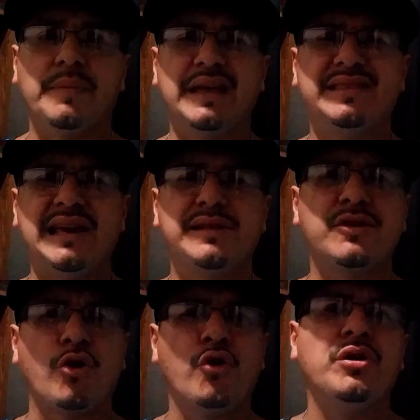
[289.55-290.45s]
It takes
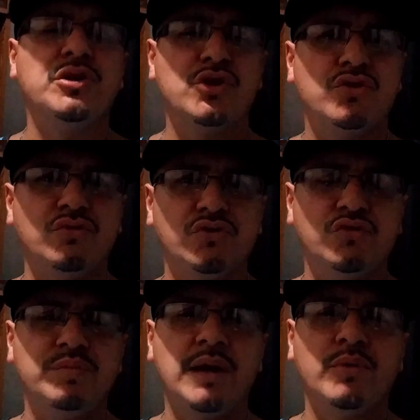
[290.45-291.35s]
courage to
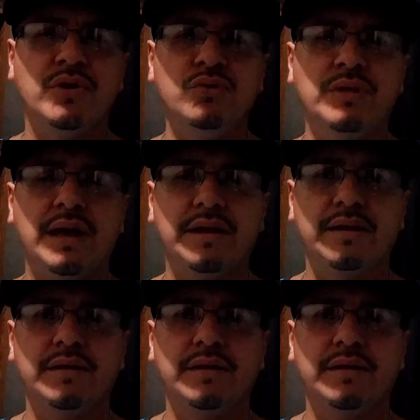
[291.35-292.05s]
be able to do that.